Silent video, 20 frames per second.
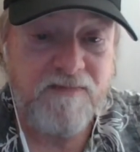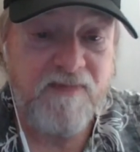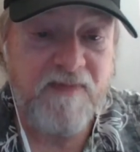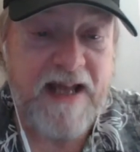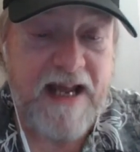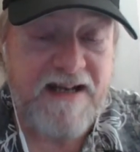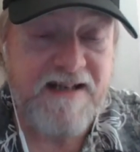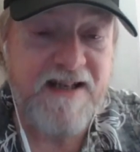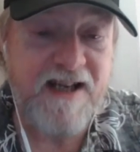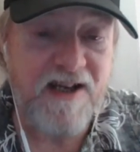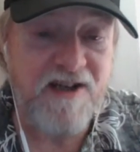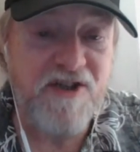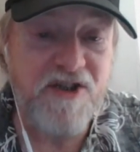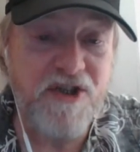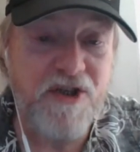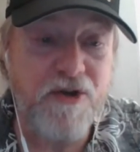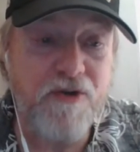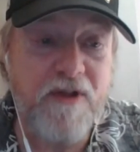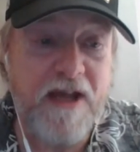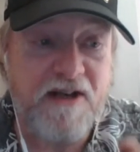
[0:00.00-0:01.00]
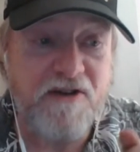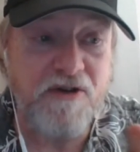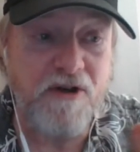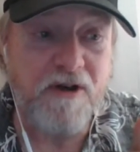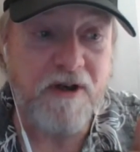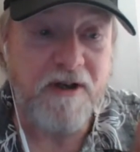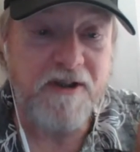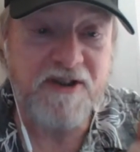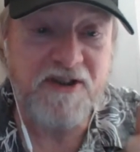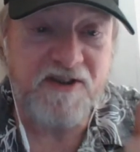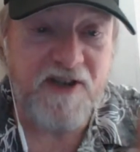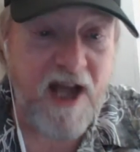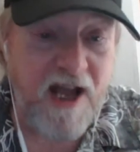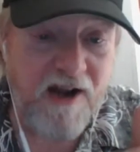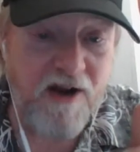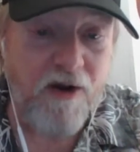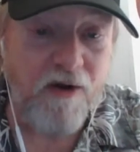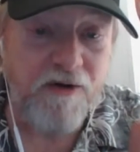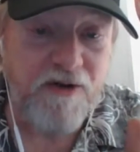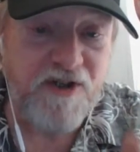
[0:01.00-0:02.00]
That tells you they took
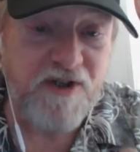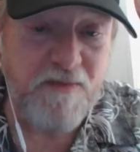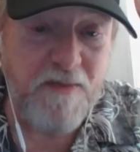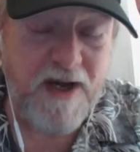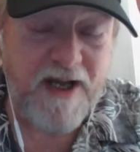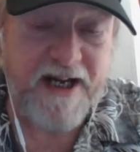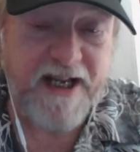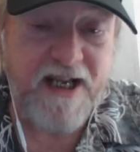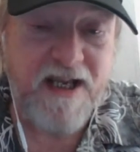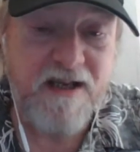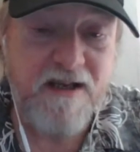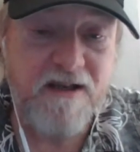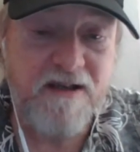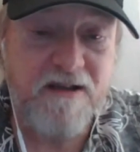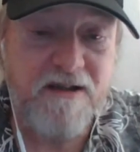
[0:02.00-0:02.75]
stockholders' money,